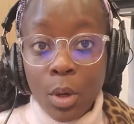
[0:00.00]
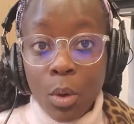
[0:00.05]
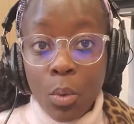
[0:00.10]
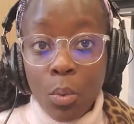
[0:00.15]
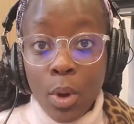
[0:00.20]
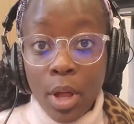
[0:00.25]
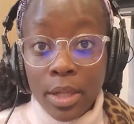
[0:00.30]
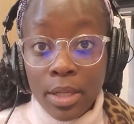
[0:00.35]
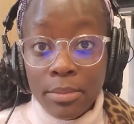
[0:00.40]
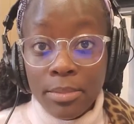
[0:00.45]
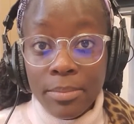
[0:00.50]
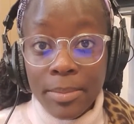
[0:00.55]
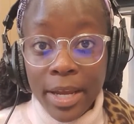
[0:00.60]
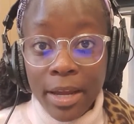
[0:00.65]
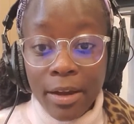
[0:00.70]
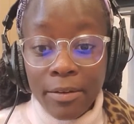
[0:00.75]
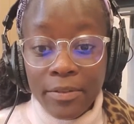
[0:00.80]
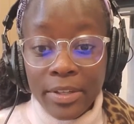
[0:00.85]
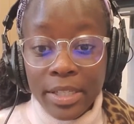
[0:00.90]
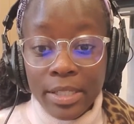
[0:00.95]
Welcome to my
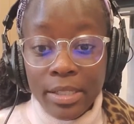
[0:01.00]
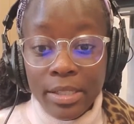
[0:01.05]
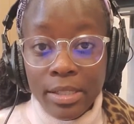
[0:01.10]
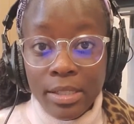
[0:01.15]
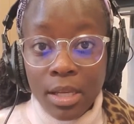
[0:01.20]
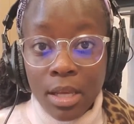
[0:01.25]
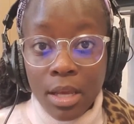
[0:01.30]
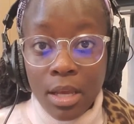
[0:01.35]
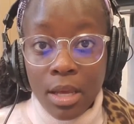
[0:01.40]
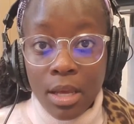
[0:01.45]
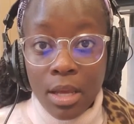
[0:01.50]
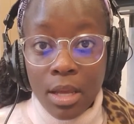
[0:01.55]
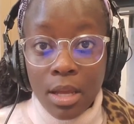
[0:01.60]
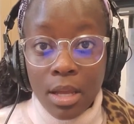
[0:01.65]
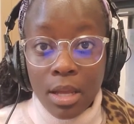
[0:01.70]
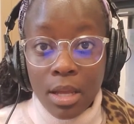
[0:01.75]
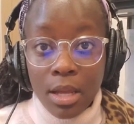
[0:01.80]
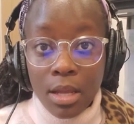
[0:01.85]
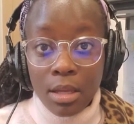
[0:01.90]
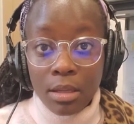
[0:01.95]
office.
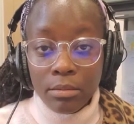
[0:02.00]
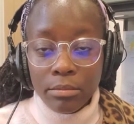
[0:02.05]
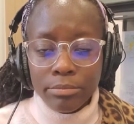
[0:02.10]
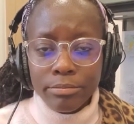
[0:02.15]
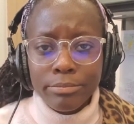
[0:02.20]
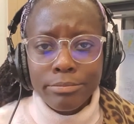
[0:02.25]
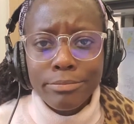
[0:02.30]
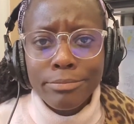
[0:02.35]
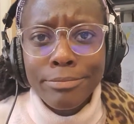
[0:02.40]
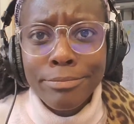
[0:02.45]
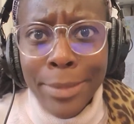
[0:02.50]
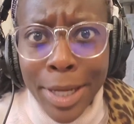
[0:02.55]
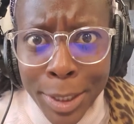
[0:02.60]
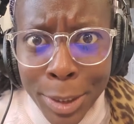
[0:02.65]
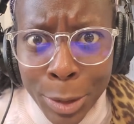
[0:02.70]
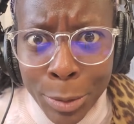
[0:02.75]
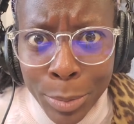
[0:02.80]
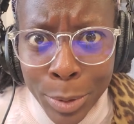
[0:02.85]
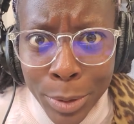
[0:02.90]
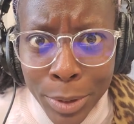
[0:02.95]
My
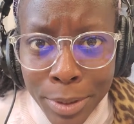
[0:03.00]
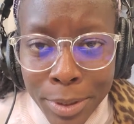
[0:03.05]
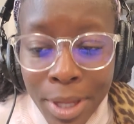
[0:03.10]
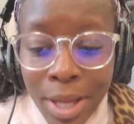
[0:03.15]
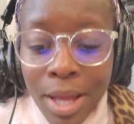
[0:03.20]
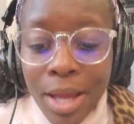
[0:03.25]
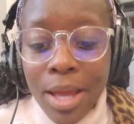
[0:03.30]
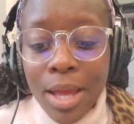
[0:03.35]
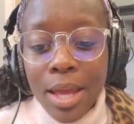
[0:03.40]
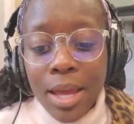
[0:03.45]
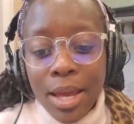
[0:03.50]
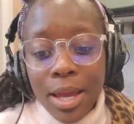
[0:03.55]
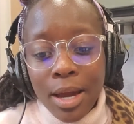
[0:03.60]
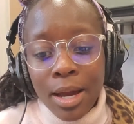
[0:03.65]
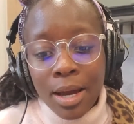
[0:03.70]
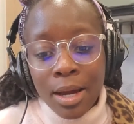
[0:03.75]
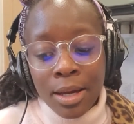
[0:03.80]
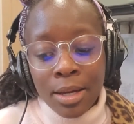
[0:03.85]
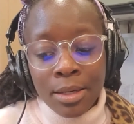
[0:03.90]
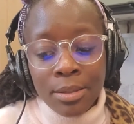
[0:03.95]
cubicle
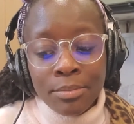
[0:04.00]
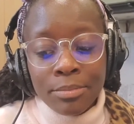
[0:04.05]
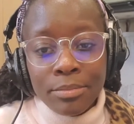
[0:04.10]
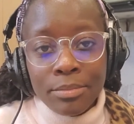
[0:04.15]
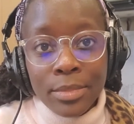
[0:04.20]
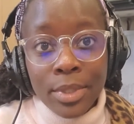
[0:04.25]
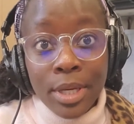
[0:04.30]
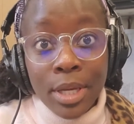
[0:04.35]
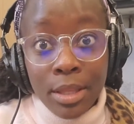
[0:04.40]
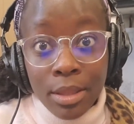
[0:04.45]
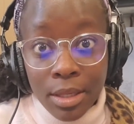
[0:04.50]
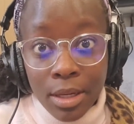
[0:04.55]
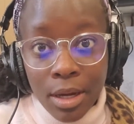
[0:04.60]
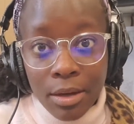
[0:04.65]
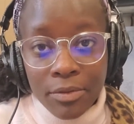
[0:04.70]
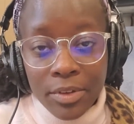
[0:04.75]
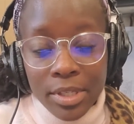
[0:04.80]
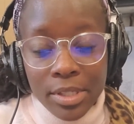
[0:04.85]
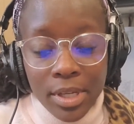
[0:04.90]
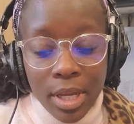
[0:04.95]
in the
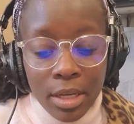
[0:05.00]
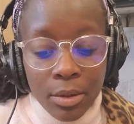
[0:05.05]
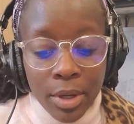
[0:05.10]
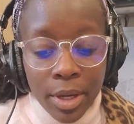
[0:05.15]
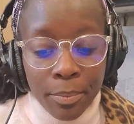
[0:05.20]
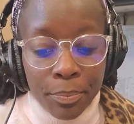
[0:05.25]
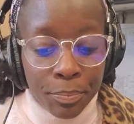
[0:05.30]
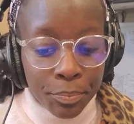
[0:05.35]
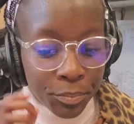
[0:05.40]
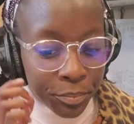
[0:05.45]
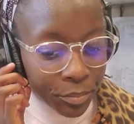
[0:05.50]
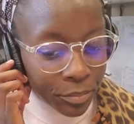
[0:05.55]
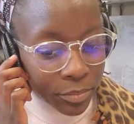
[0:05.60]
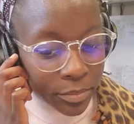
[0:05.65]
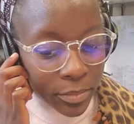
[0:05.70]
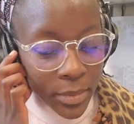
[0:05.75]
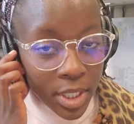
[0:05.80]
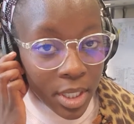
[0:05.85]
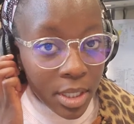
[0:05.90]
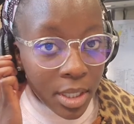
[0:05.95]
office. Anyway,
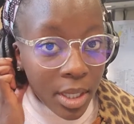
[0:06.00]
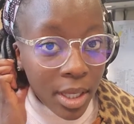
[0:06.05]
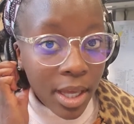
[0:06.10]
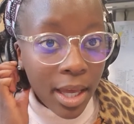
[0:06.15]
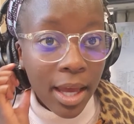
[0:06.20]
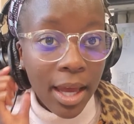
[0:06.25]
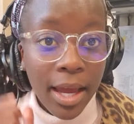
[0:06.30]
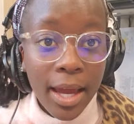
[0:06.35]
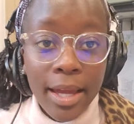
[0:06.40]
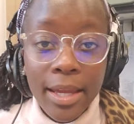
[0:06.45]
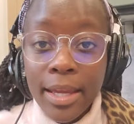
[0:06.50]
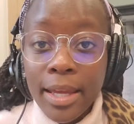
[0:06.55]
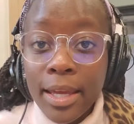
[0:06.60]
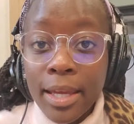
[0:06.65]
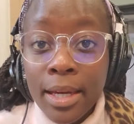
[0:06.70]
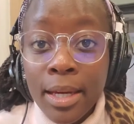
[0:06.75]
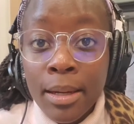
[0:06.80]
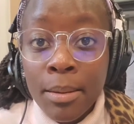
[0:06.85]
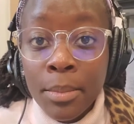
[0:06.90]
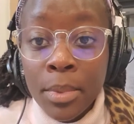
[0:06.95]
I
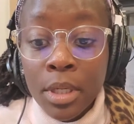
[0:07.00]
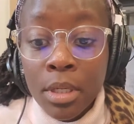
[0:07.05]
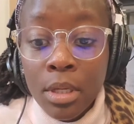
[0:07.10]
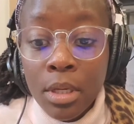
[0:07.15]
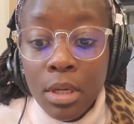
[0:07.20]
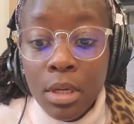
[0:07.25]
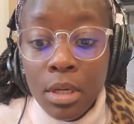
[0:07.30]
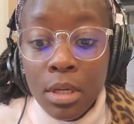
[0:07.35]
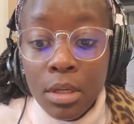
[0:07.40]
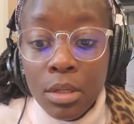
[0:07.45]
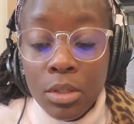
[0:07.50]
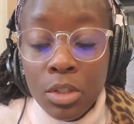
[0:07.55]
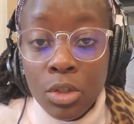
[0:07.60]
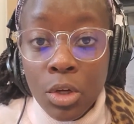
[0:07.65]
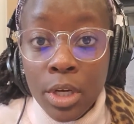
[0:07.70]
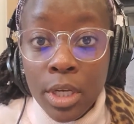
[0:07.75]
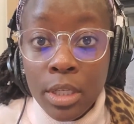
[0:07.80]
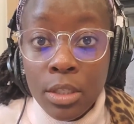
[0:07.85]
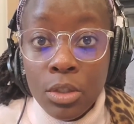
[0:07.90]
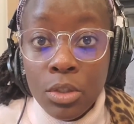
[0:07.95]
am
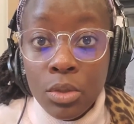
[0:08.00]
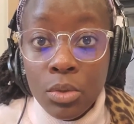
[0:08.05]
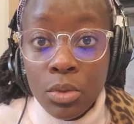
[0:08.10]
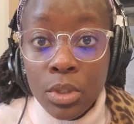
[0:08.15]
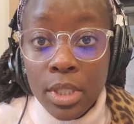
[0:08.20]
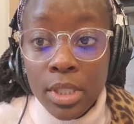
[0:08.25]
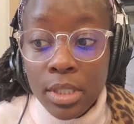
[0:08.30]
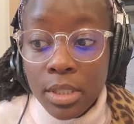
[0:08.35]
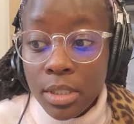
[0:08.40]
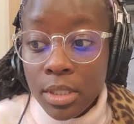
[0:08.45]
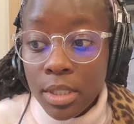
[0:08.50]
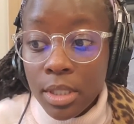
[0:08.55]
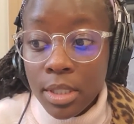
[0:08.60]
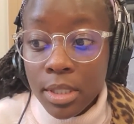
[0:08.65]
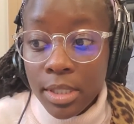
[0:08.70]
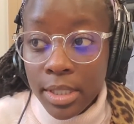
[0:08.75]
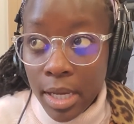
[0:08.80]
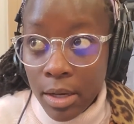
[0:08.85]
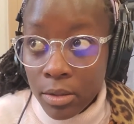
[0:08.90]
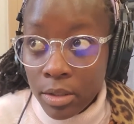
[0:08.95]
starting to listen to the
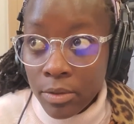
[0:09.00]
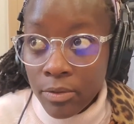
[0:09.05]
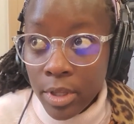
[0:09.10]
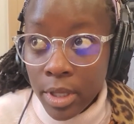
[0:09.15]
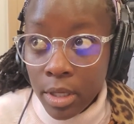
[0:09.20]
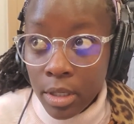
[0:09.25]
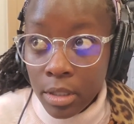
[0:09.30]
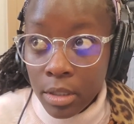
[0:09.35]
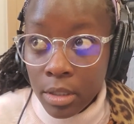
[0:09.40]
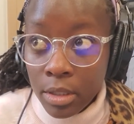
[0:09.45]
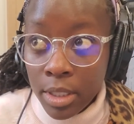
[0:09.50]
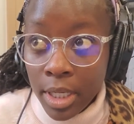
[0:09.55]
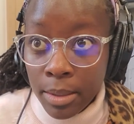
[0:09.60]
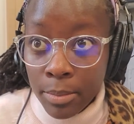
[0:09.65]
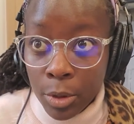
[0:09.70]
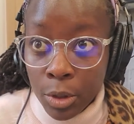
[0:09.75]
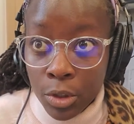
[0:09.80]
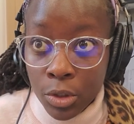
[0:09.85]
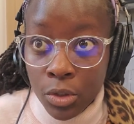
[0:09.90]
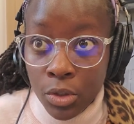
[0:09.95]
sound of the
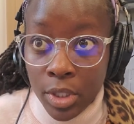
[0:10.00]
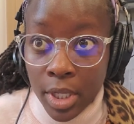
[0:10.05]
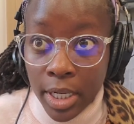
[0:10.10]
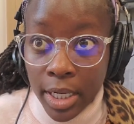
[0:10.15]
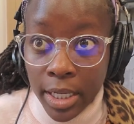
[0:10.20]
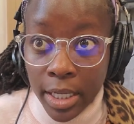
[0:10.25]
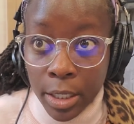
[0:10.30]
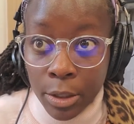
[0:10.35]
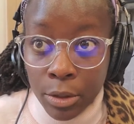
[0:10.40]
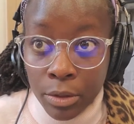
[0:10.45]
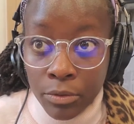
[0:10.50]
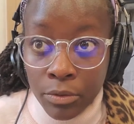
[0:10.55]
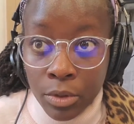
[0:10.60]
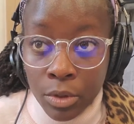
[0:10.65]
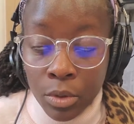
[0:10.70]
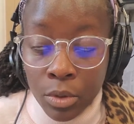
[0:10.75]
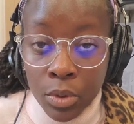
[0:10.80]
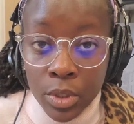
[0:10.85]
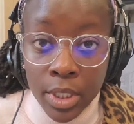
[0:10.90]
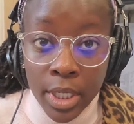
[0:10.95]
neighbors that I
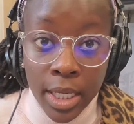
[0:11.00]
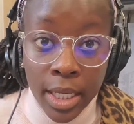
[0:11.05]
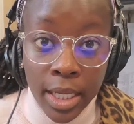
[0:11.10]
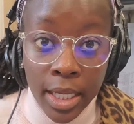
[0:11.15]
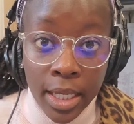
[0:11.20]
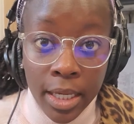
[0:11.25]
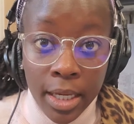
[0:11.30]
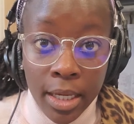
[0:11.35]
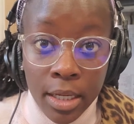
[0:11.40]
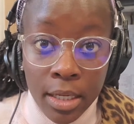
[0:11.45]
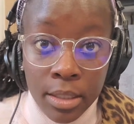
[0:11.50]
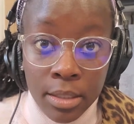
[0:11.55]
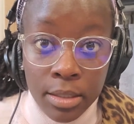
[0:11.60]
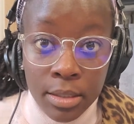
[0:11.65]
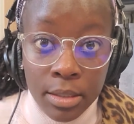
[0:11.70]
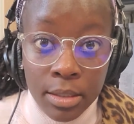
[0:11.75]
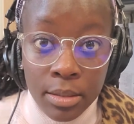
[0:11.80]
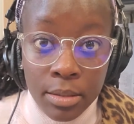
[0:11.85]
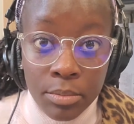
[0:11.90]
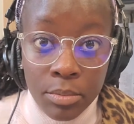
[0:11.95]
interviewed
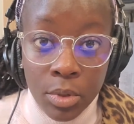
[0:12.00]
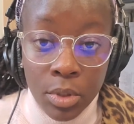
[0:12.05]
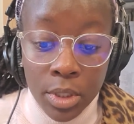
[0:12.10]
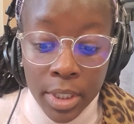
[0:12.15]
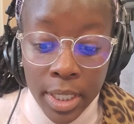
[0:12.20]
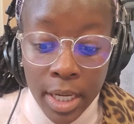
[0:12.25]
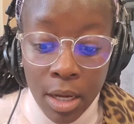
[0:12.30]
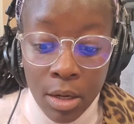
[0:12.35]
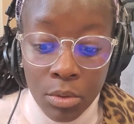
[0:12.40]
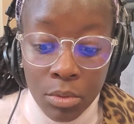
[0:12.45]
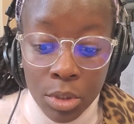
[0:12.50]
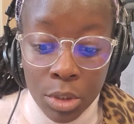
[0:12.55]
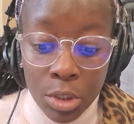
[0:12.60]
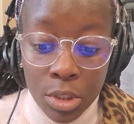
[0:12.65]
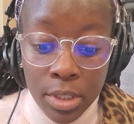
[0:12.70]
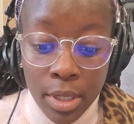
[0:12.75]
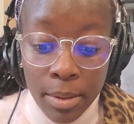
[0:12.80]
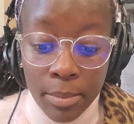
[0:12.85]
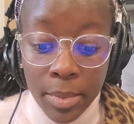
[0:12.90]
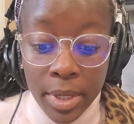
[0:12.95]
and pulling out which
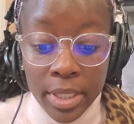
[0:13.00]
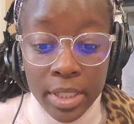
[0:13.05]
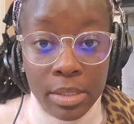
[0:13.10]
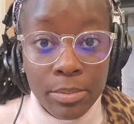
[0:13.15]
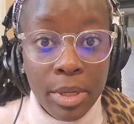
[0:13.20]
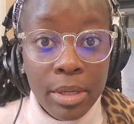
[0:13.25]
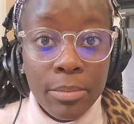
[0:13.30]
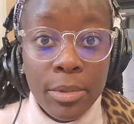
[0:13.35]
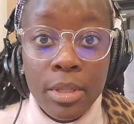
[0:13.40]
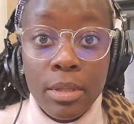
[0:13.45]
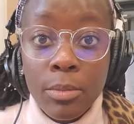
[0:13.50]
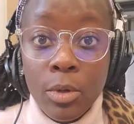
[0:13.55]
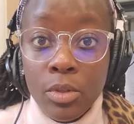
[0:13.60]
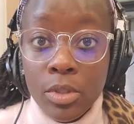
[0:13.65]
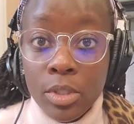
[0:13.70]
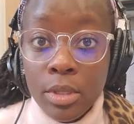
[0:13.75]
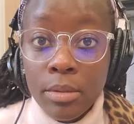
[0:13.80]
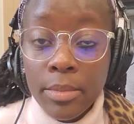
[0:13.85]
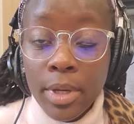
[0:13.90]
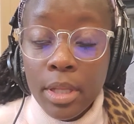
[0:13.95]
sound bites might be the
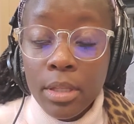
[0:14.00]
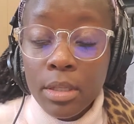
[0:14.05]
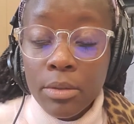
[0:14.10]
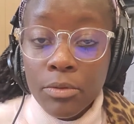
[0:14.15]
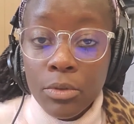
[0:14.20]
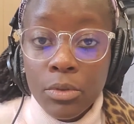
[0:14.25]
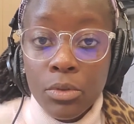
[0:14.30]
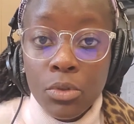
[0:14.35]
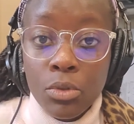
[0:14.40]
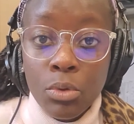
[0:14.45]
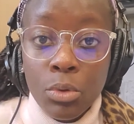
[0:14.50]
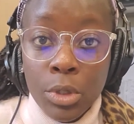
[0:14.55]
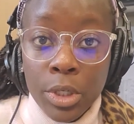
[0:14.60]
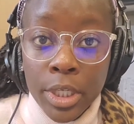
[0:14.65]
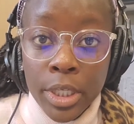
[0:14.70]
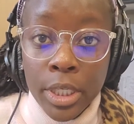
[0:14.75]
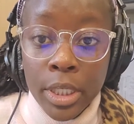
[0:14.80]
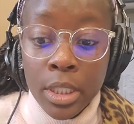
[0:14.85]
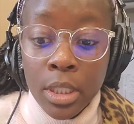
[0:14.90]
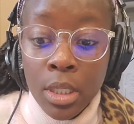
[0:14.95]
most compelling for the story,